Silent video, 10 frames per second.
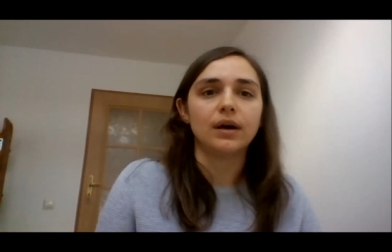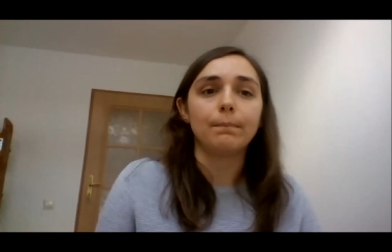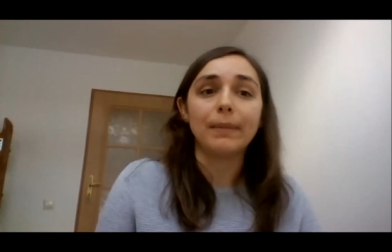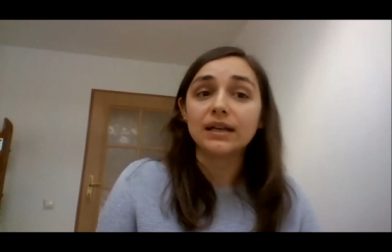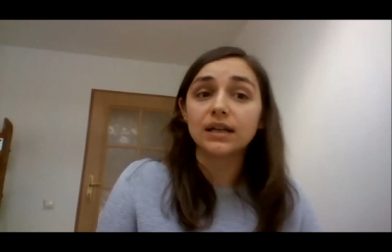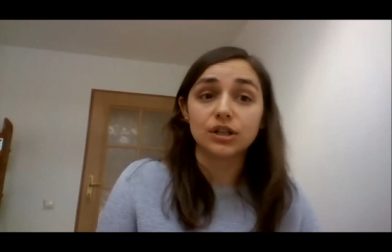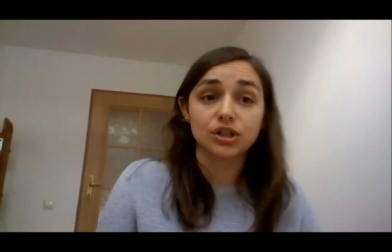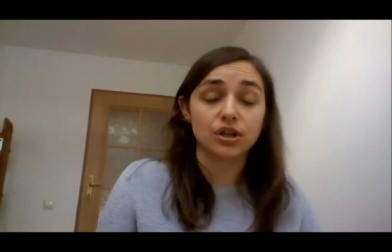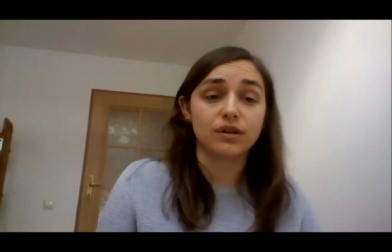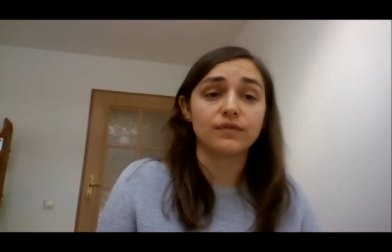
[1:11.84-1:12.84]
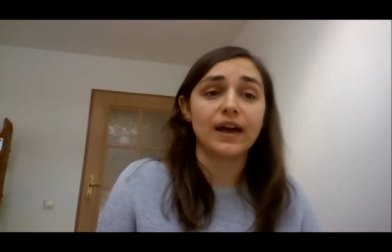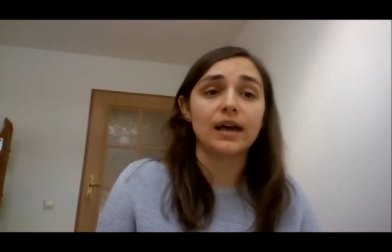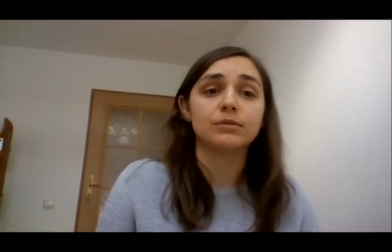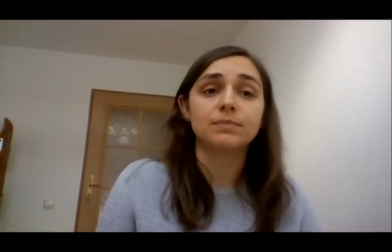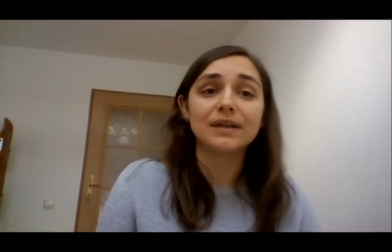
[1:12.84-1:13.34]
many initiatives
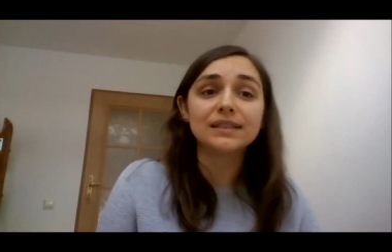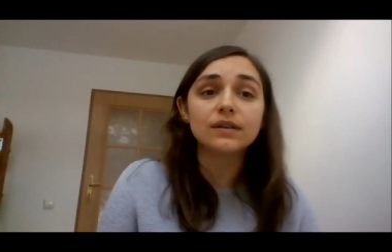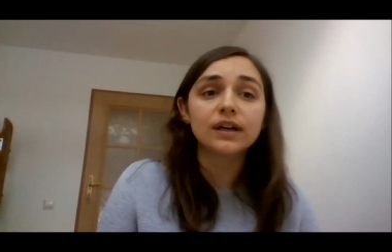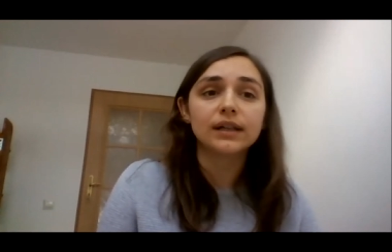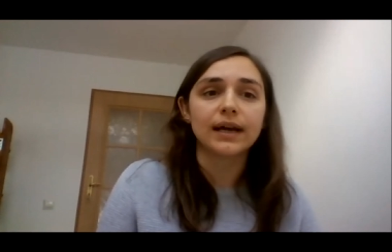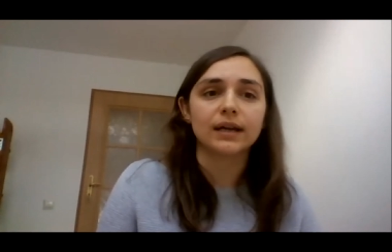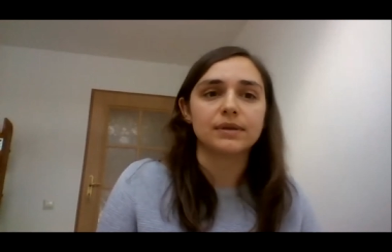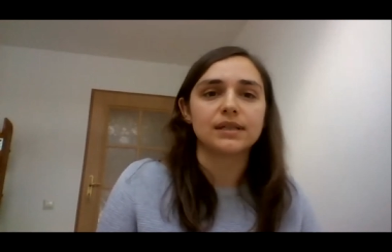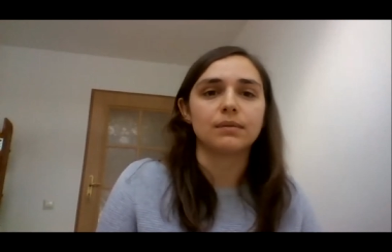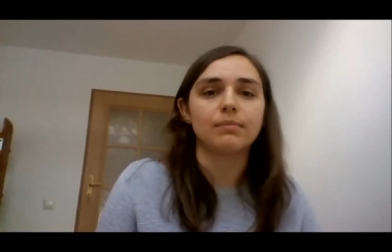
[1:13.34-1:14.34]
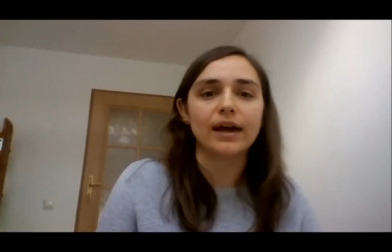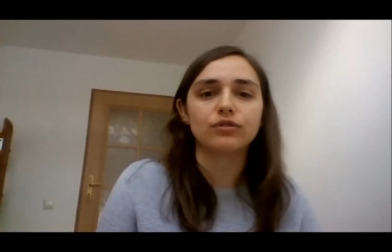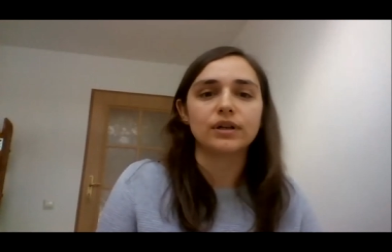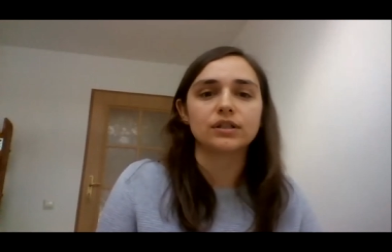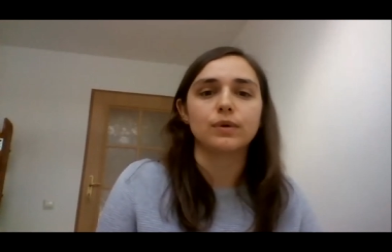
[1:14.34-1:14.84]
aimed specifically at missing
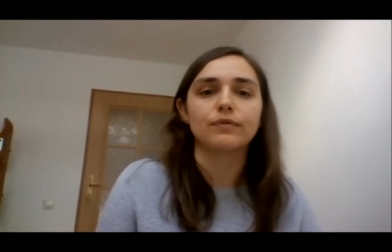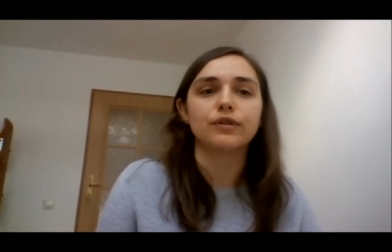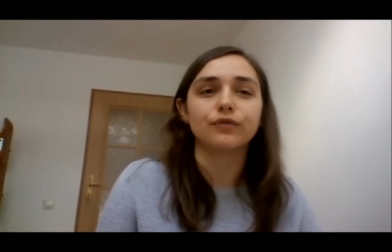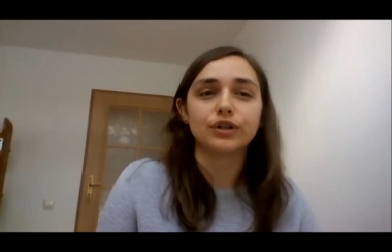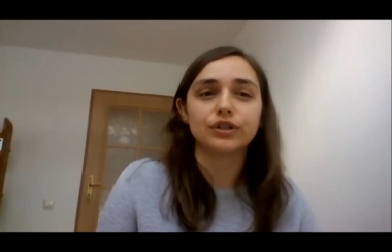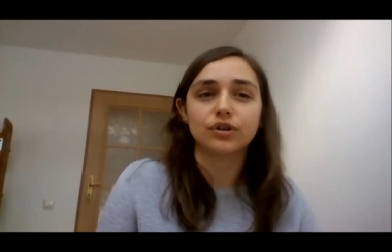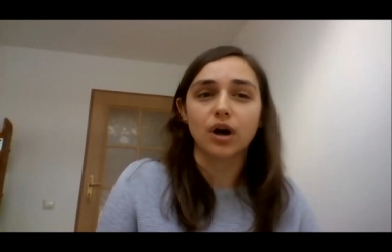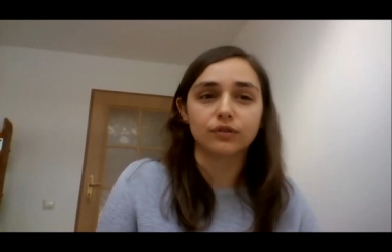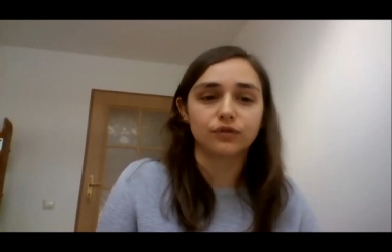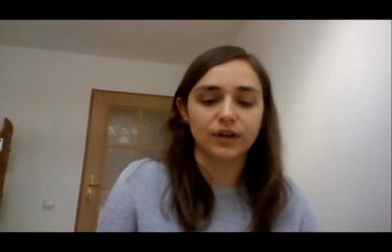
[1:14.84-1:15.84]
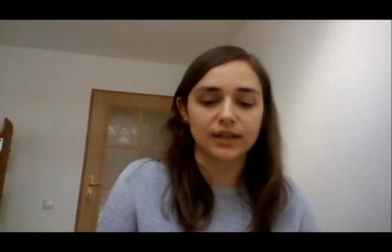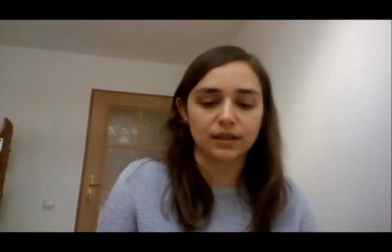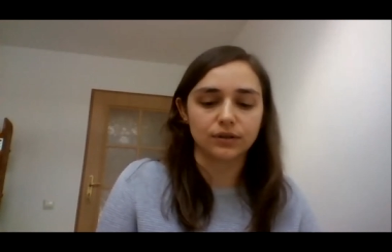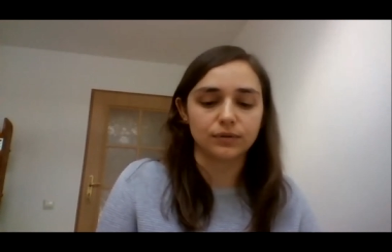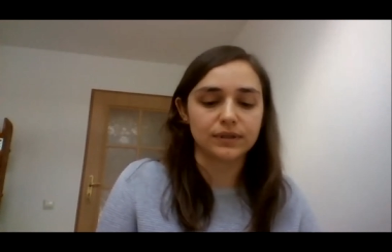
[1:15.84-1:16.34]
migrants with the first conference
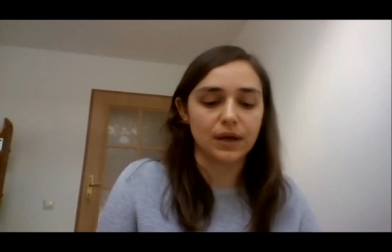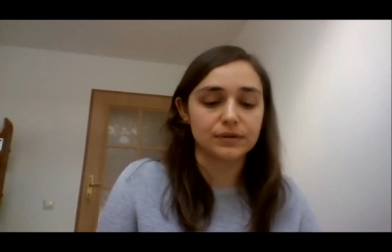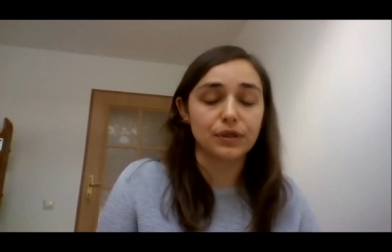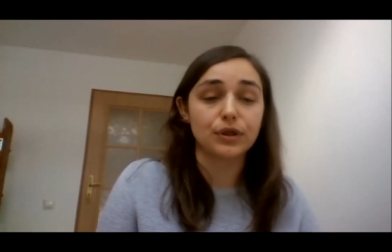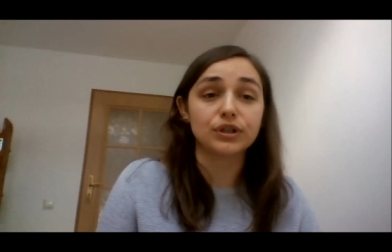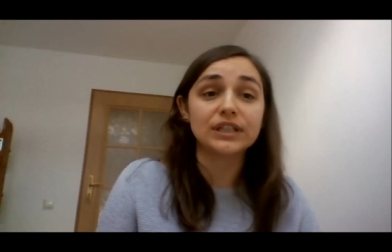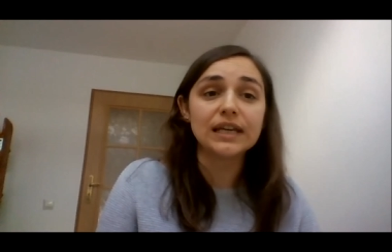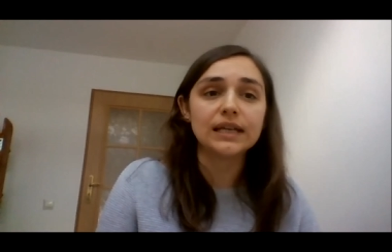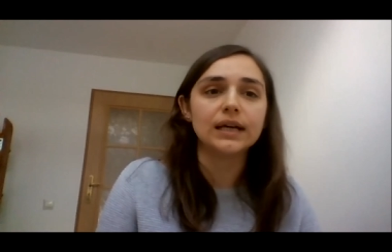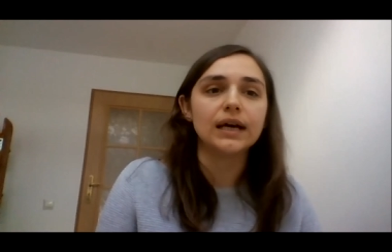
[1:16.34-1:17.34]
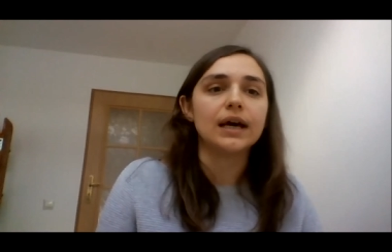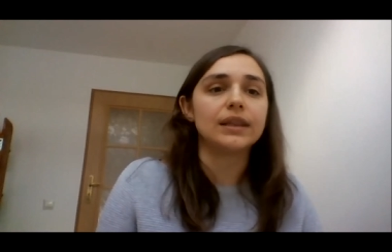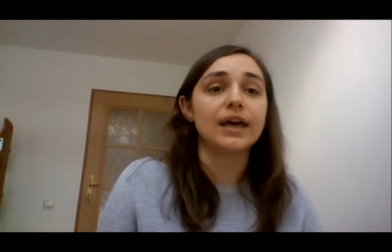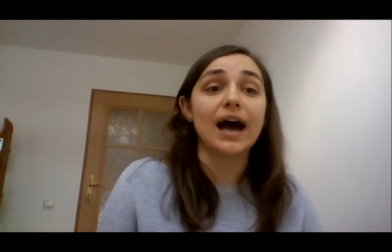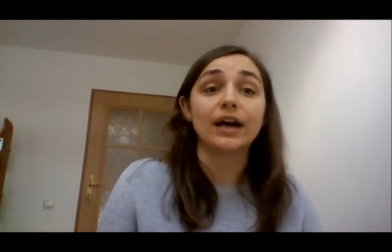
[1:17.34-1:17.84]
in 2013.
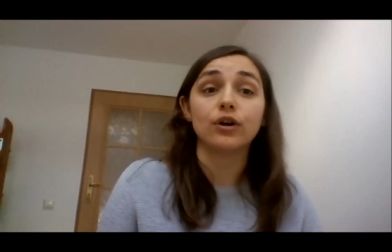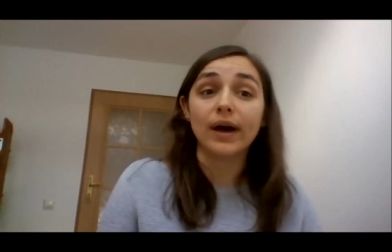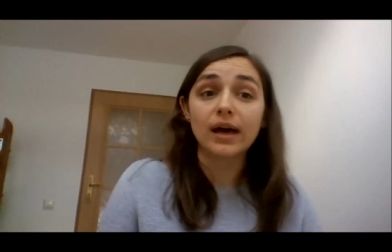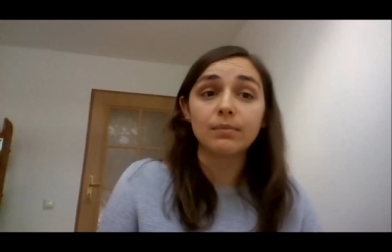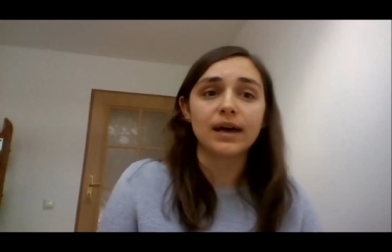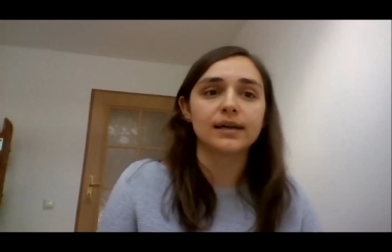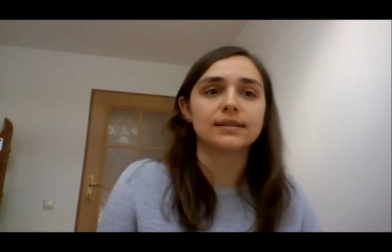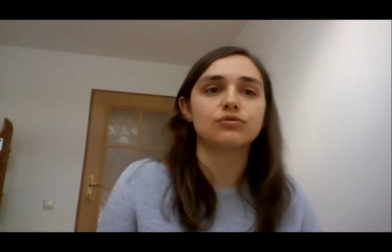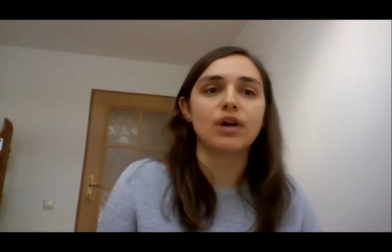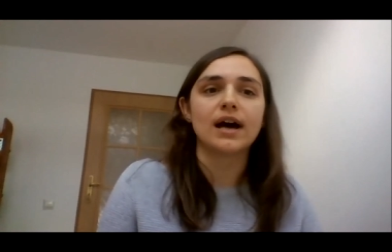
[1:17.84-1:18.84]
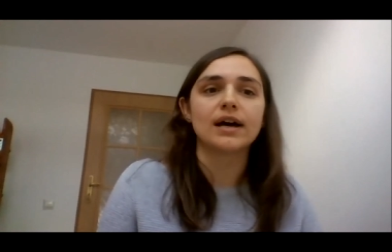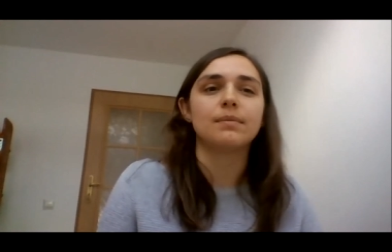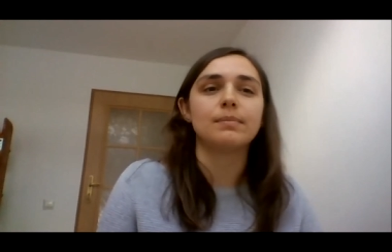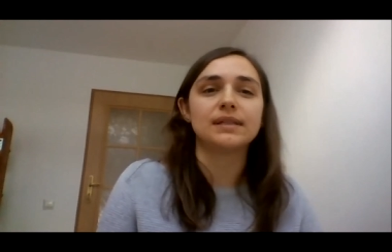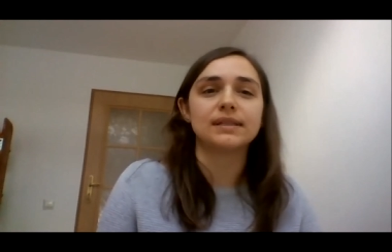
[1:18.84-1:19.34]
The IOM has run a
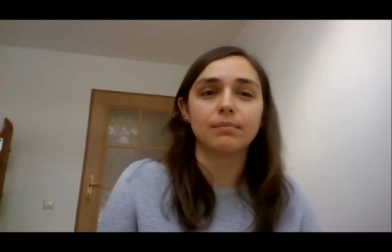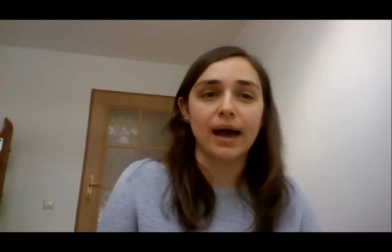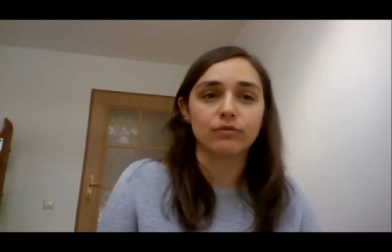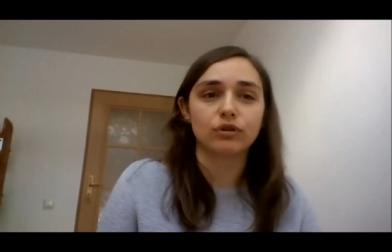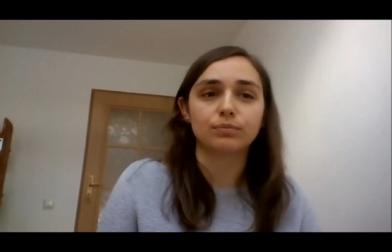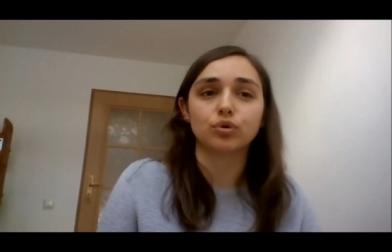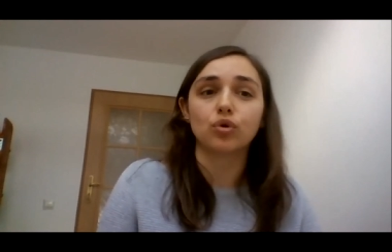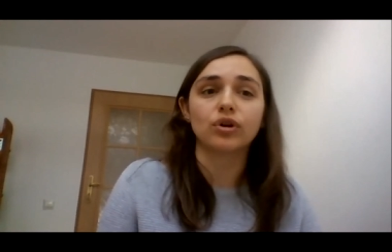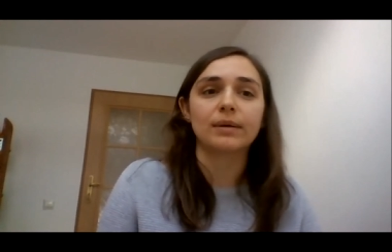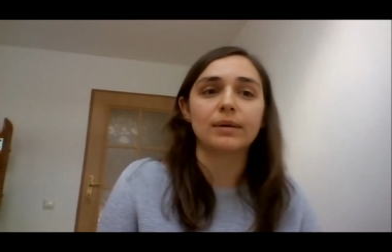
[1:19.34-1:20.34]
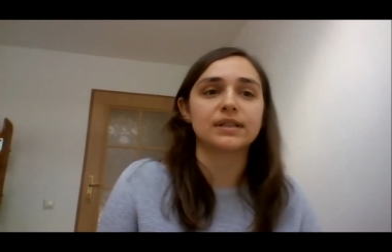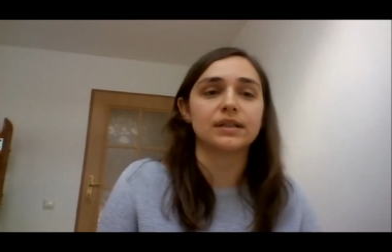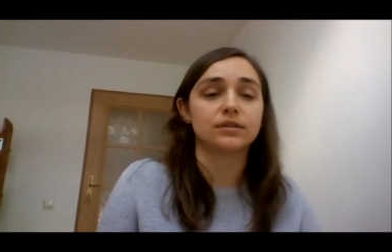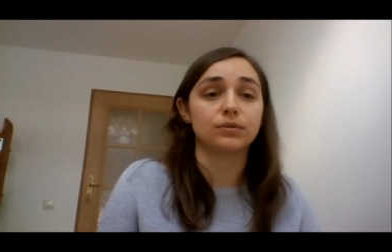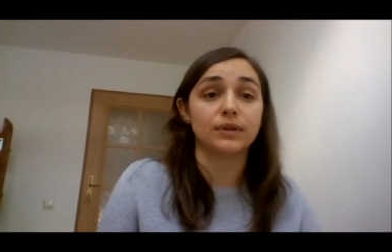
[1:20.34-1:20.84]
missing migrant program
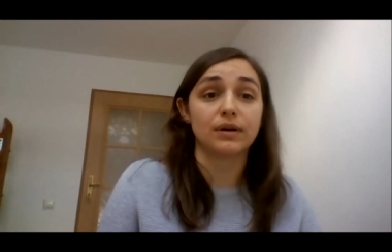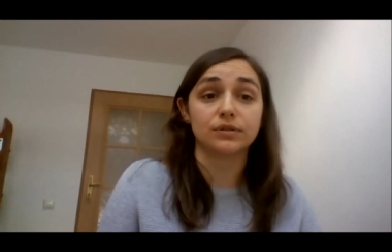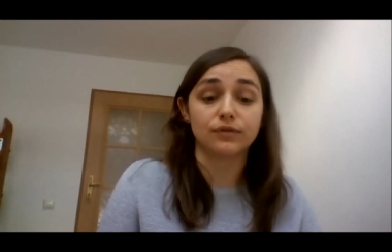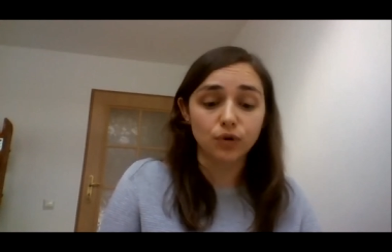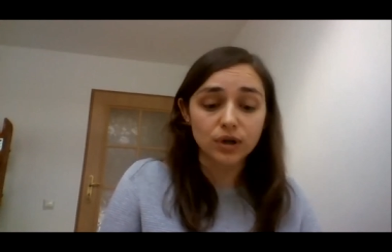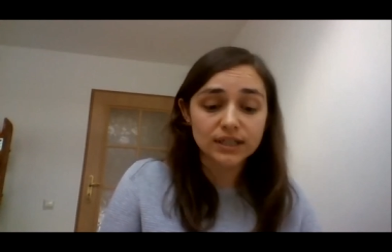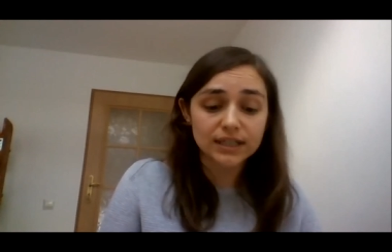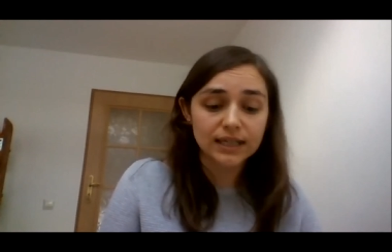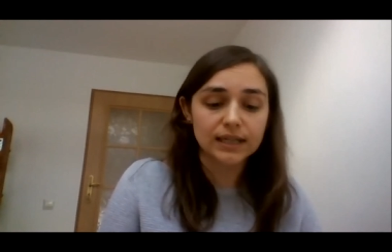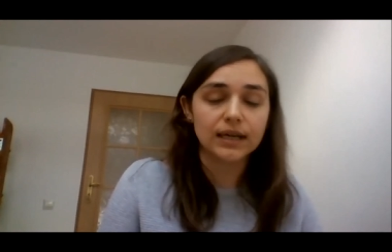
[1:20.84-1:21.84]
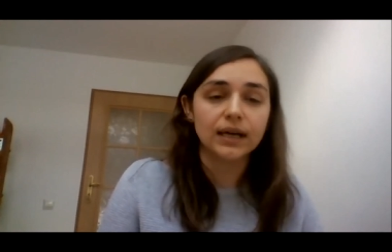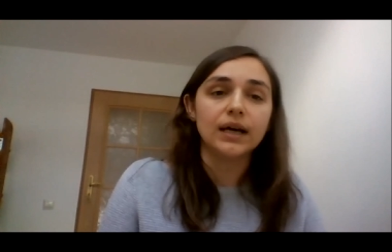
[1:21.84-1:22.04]
since 2014.